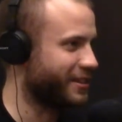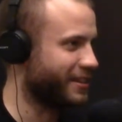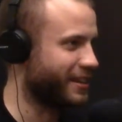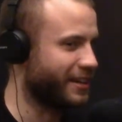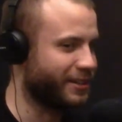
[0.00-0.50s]

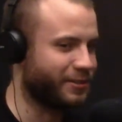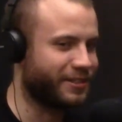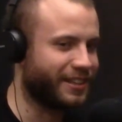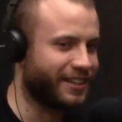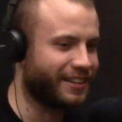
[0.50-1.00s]
Like I
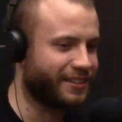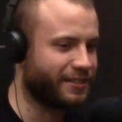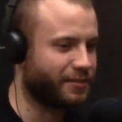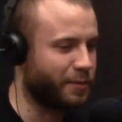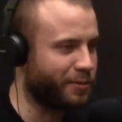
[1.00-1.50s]
used a
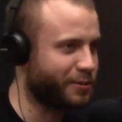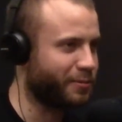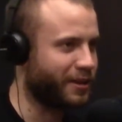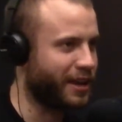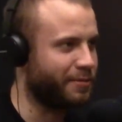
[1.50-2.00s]

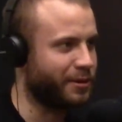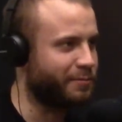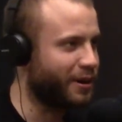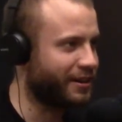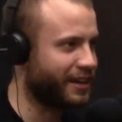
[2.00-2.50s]
multiple camera
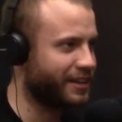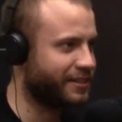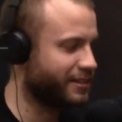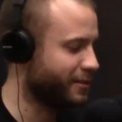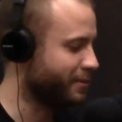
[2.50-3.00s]
broadcast
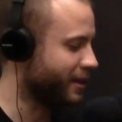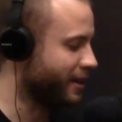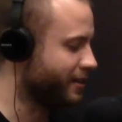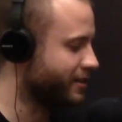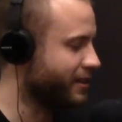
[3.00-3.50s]
system and
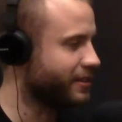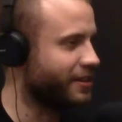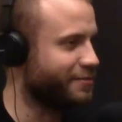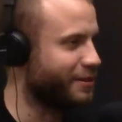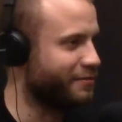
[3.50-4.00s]
then I synced it
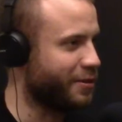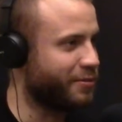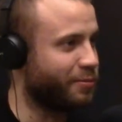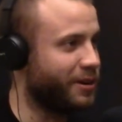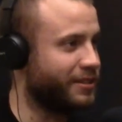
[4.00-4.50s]
off my
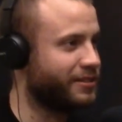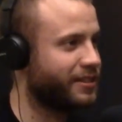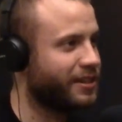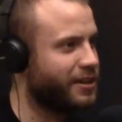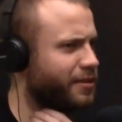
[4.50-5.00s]
phone once.
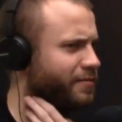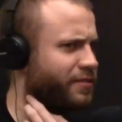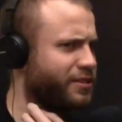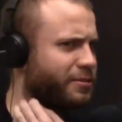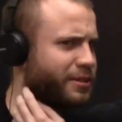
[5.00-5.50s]

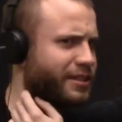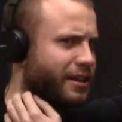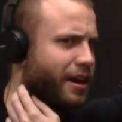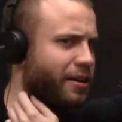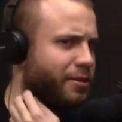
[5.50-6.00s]
For some
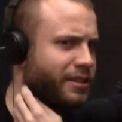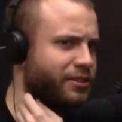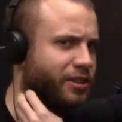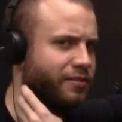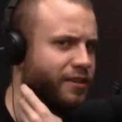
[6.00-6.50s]
reason, I was
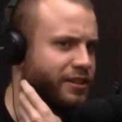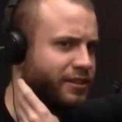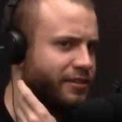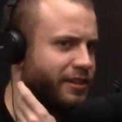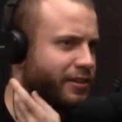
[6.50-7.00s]
at Joe Fresh
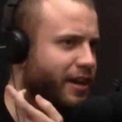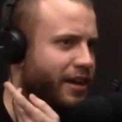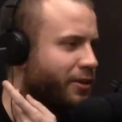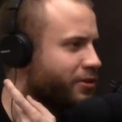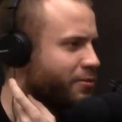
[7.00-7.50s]
and they're like, you
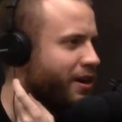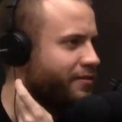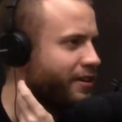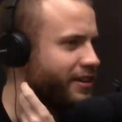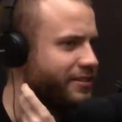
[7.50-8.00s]
can't use our
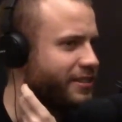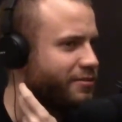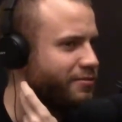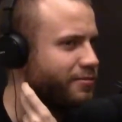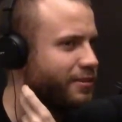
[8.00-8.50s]
Wi-Fi. I was like,
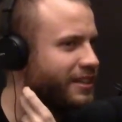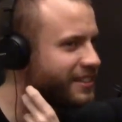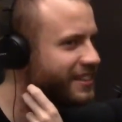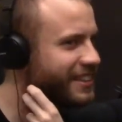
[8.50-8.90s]
what?